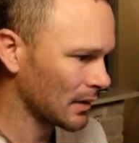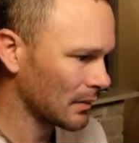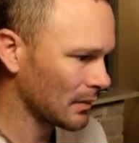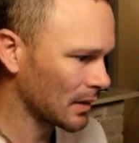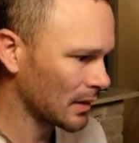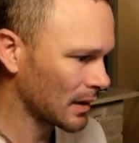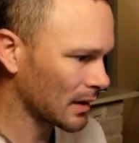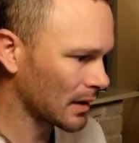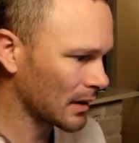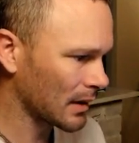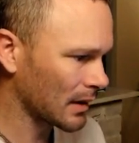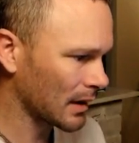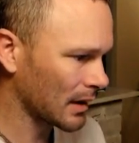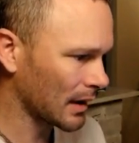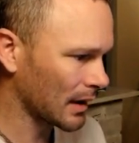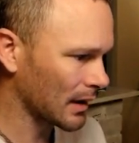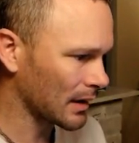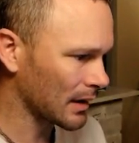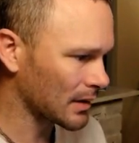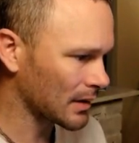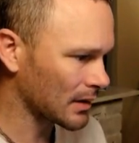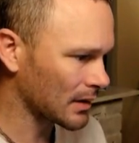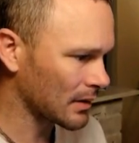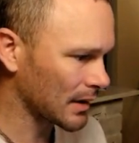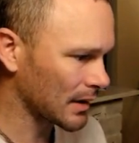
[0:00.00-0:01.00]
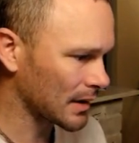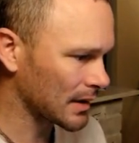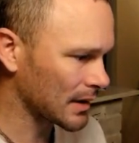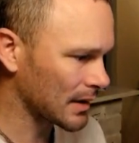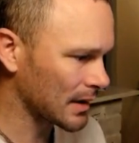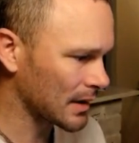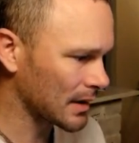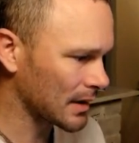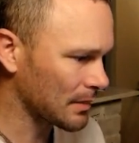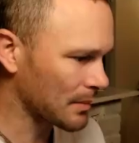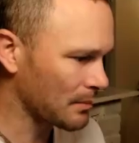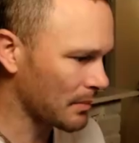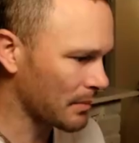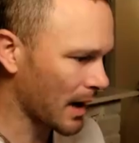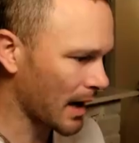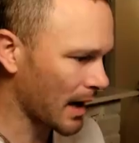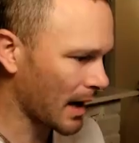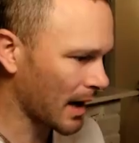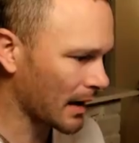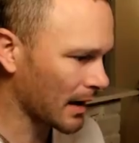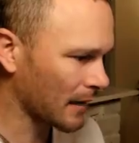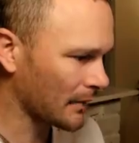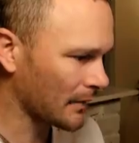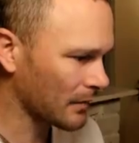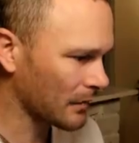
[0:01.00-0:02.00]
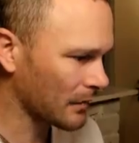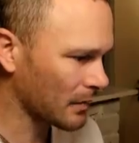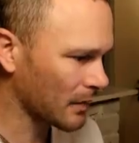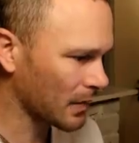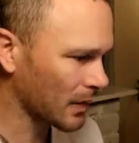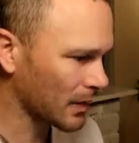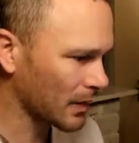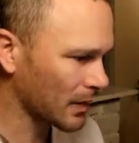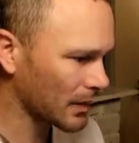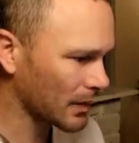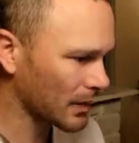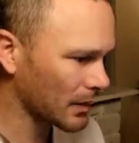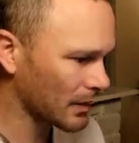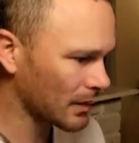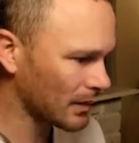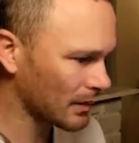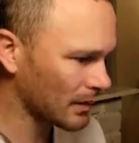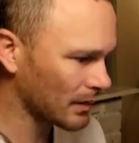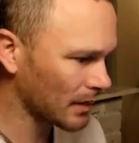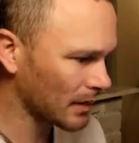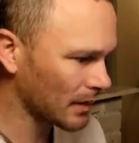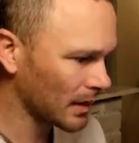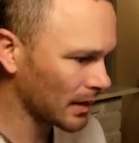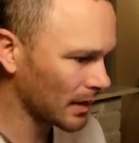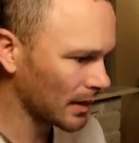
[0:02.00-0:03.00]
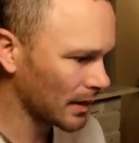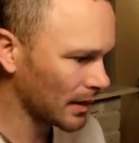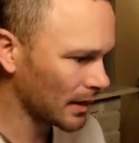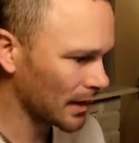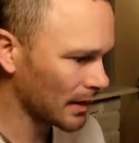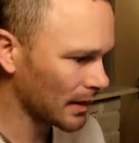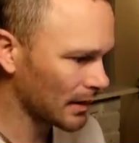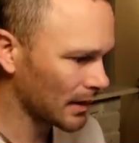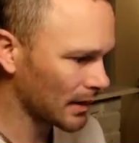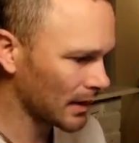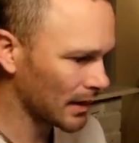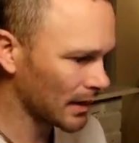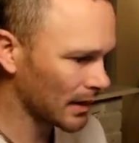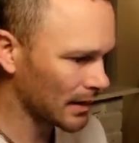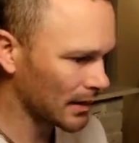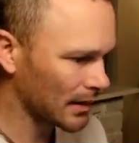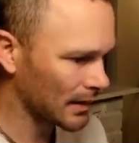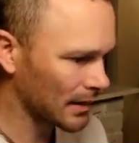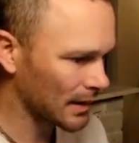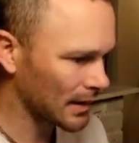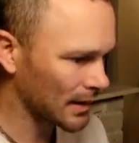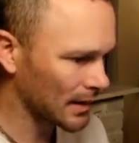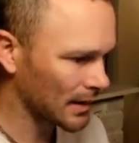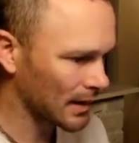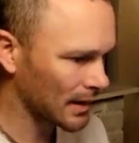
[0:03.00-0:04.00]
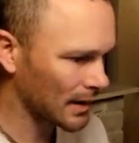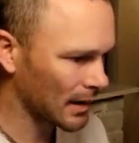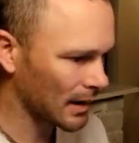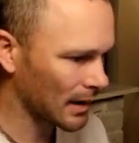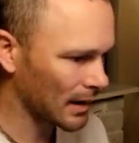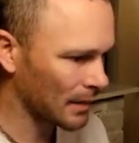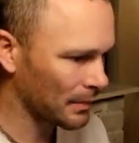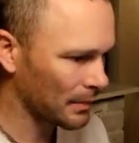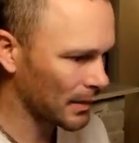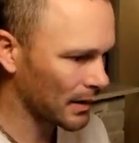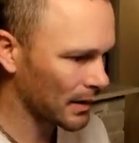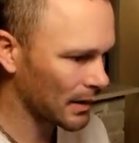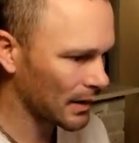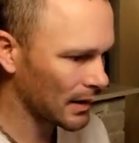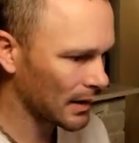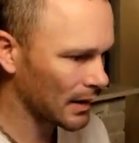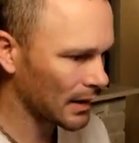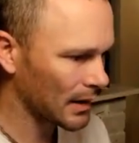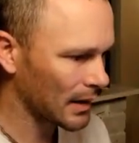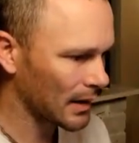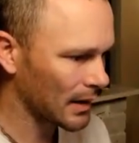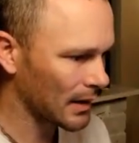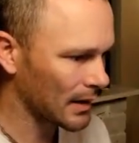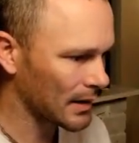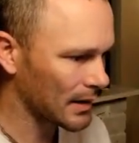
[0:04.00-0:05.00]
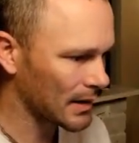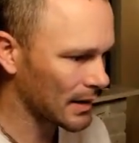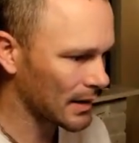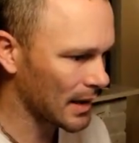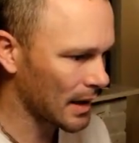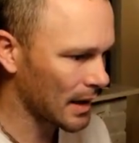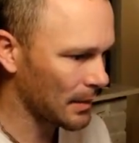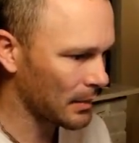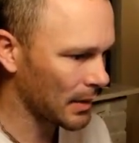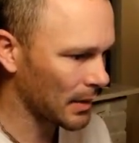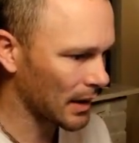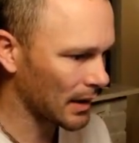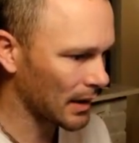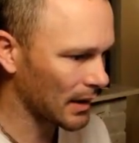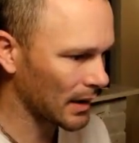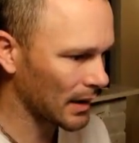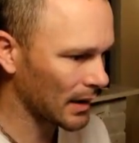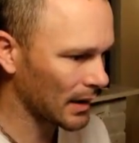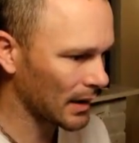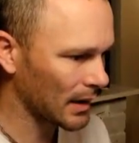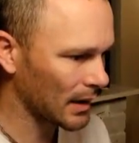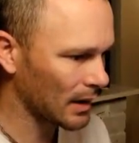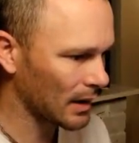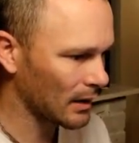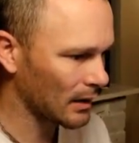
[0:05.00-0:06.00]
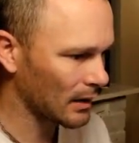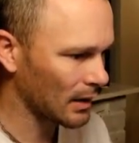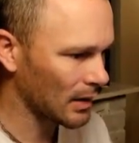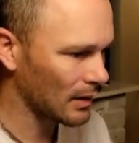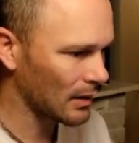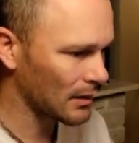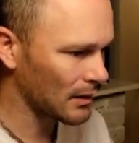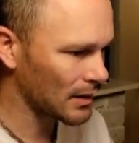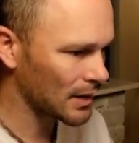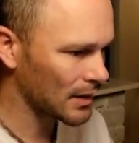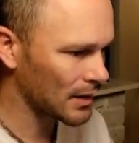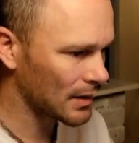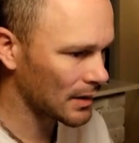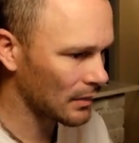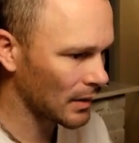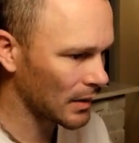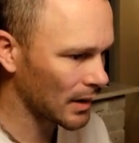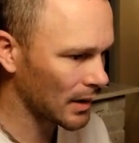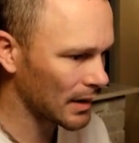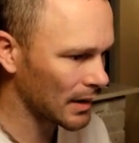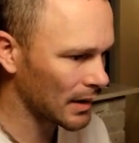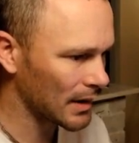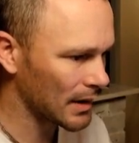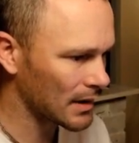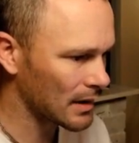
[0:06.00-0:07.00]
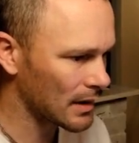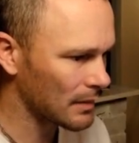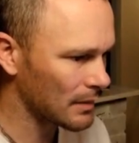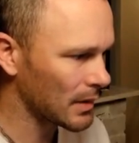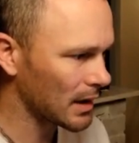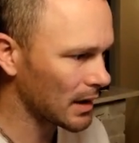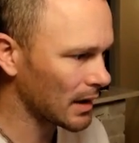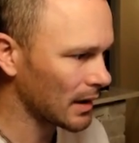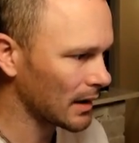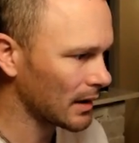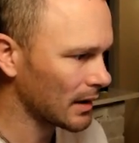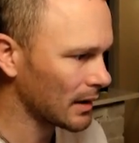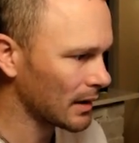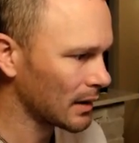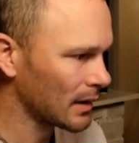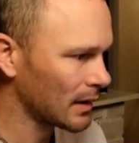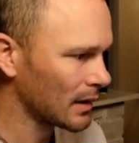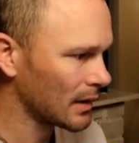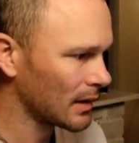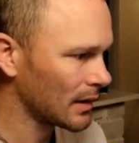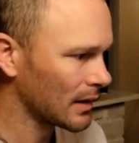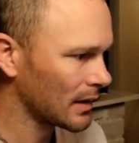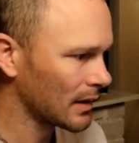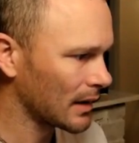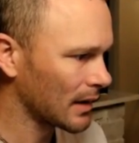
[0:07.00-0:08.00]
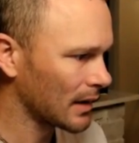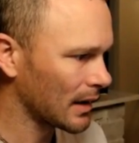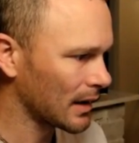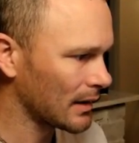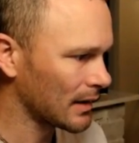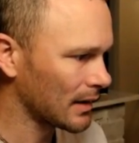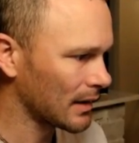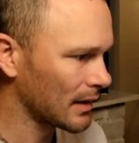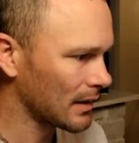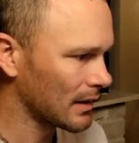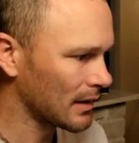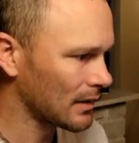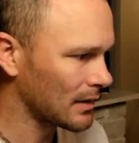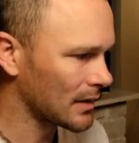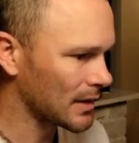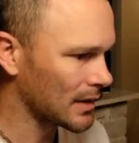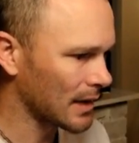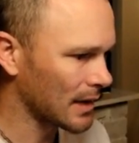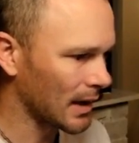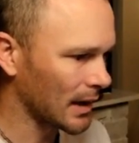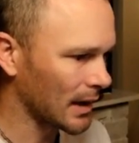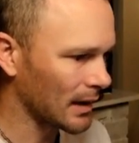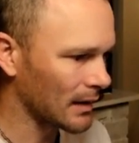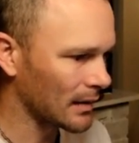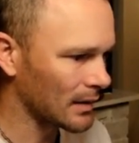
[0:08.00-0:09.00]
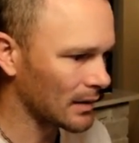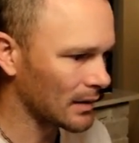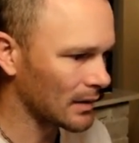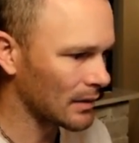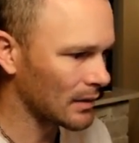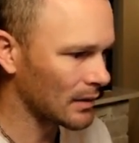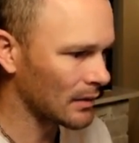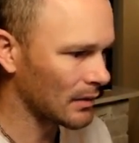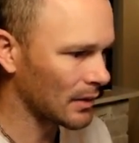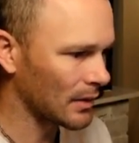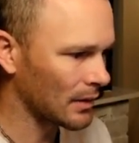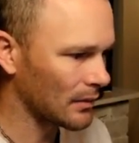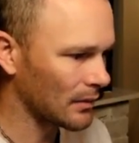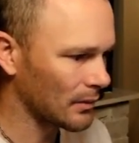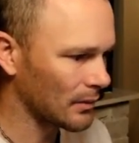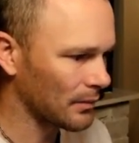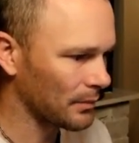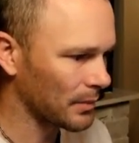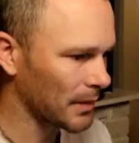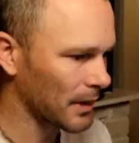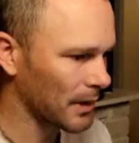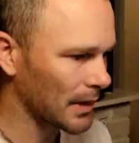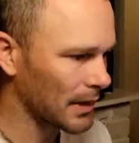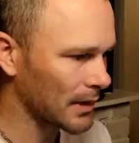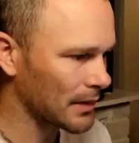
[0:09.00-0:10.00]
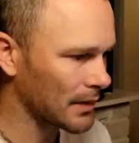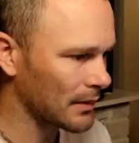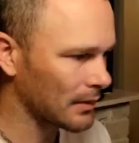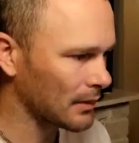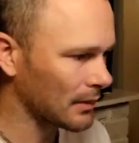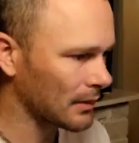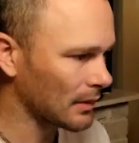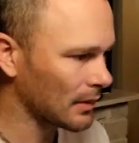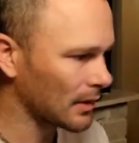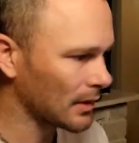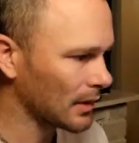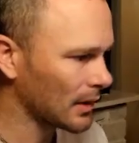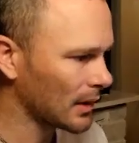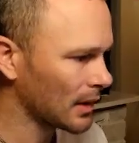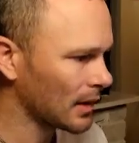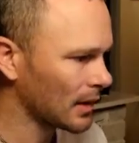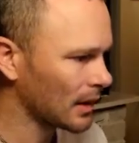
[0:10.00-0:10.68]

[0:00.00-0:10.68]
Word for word: We could kind of stretch this back if we wanted to, and then get this up, kind of snap it, get it close to where it needs to be, and then use that join roof planes tool.